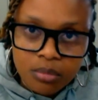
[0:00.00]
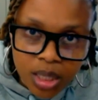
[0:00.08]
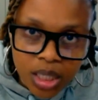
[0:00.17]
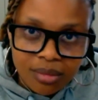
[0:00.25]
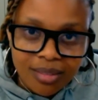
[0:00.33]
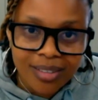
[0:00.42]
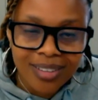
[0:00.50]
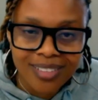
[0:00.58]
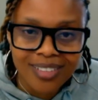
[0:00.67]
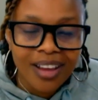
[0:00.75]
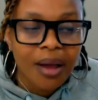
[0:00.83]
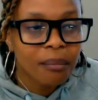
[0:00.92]
me.
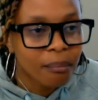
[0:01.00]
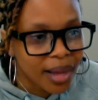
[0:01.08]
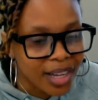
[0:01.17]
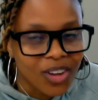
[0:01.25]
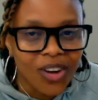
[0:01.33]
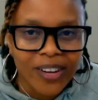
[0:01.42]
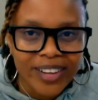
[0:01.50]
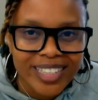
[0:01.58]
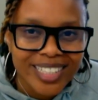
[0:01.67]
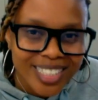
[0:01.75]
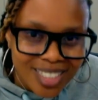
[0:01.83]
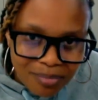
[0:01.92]
My God
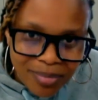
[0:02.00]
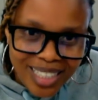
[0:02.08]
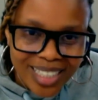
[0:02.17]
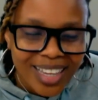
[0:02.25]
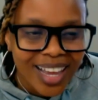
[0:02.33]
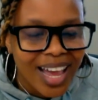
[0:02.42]
is me.